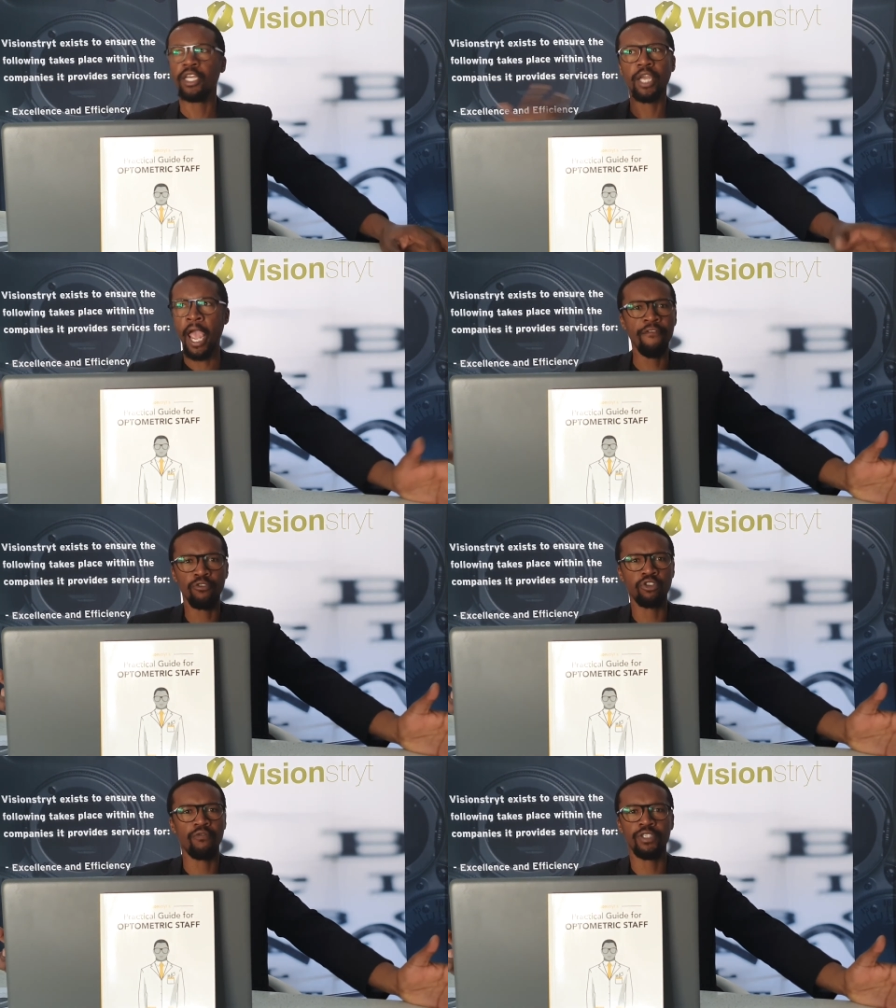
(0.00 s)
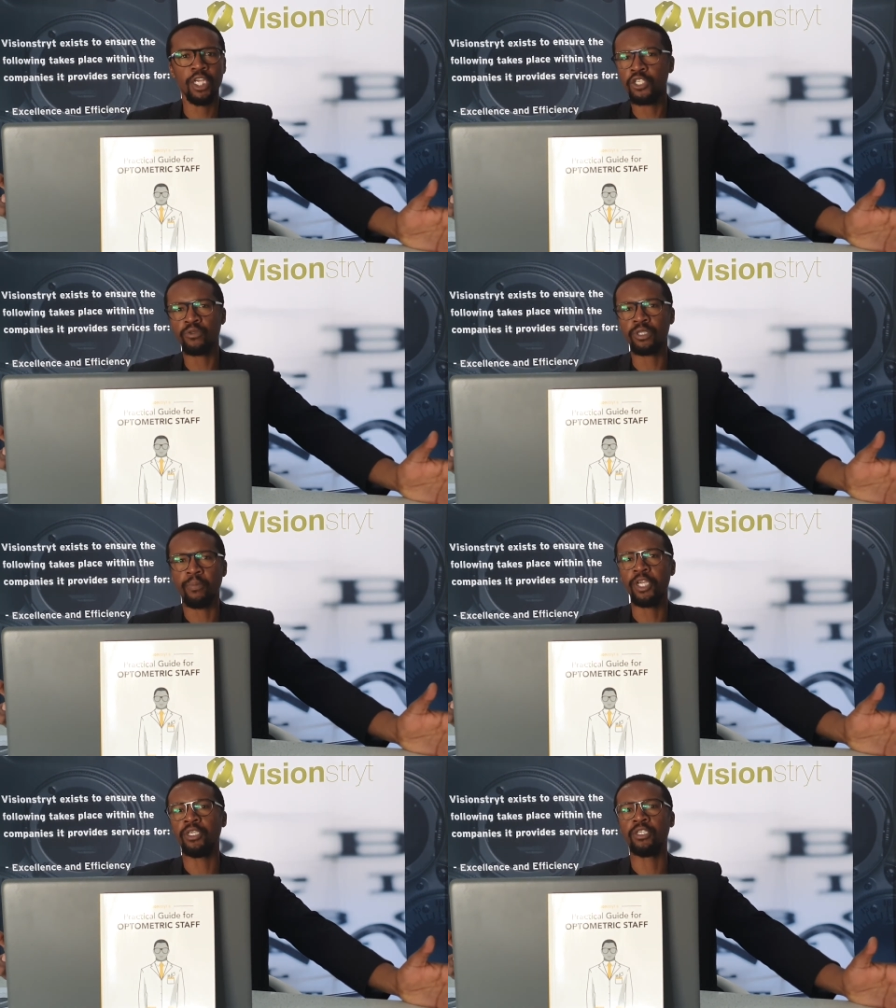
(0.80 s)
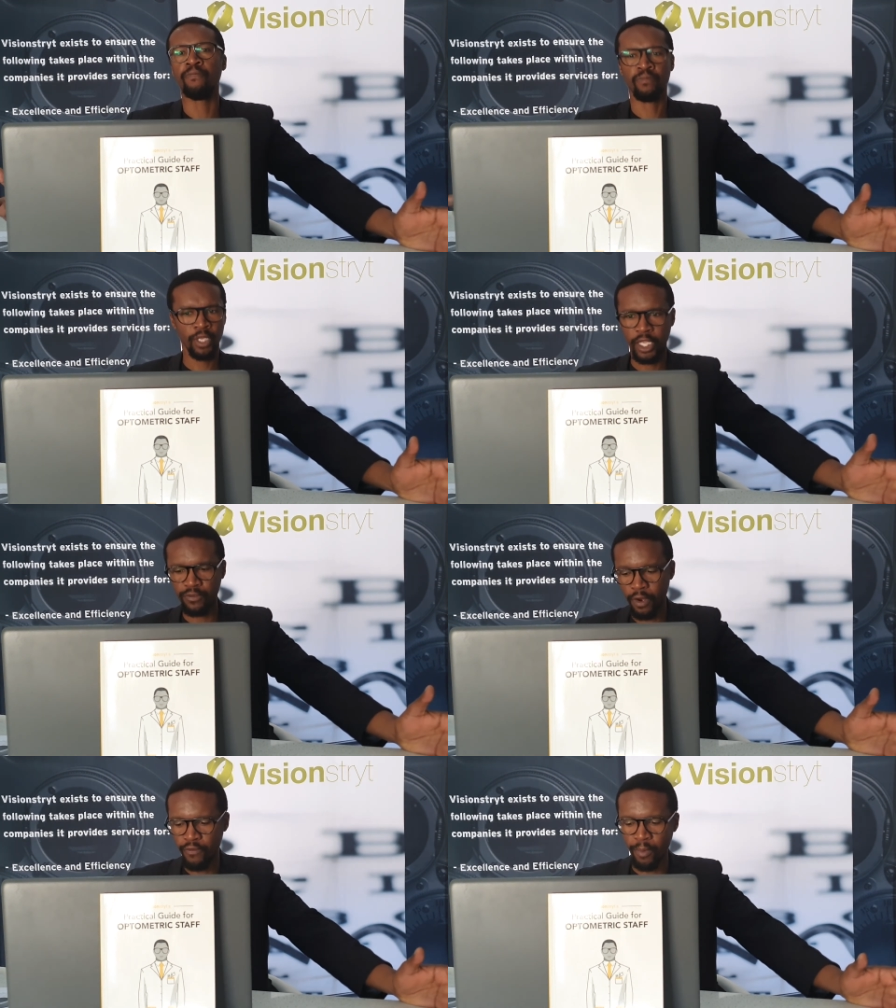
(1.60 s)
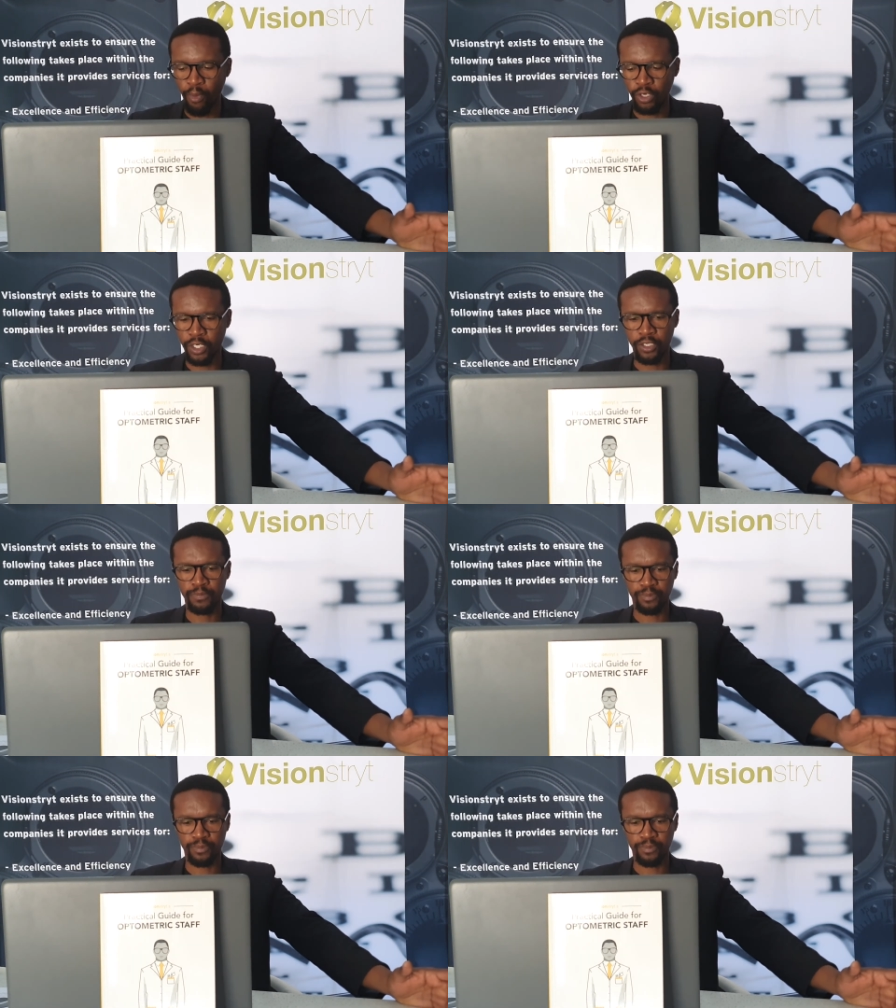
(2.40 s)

Have those conversations with the patient. It's very, very important.